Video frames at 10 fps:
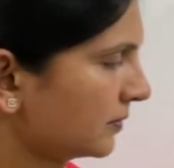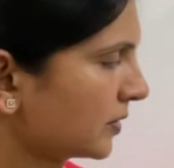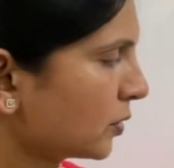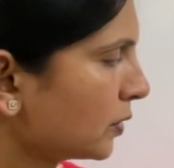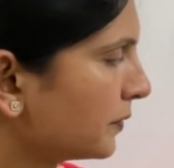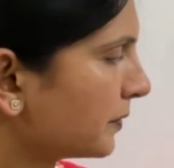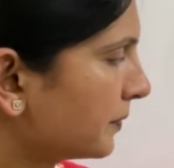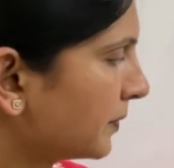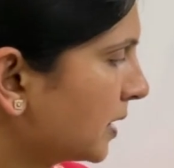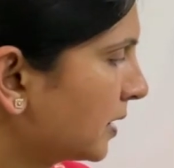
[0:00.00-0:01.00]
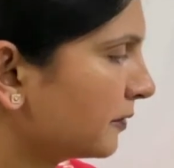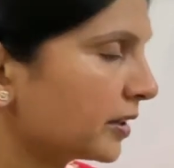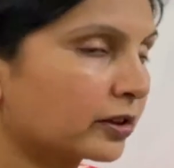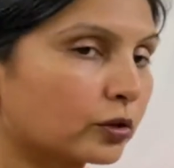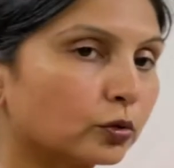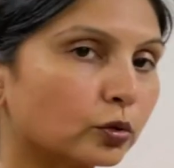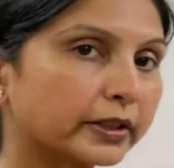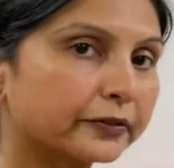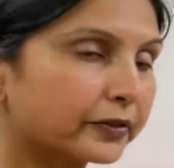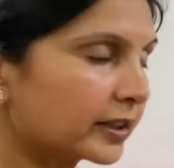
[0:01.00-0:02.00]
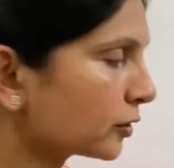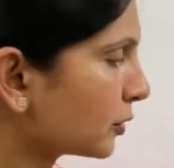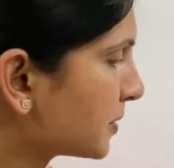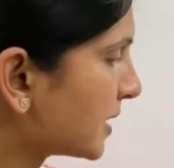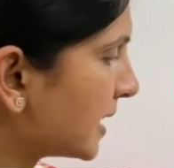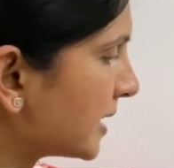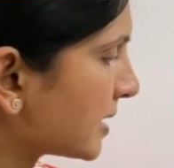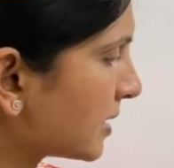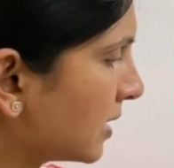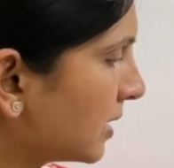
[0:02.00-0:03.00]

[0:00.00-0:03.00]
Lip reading: So with two different objects